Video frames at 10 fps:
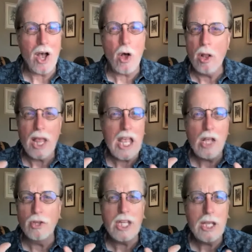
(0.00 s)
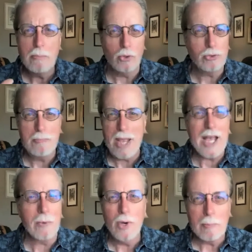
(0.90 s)
All hail the Hebrews.
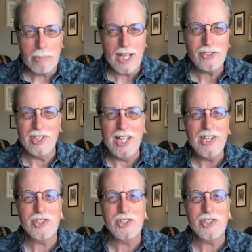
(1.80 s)
Man, what a blessing.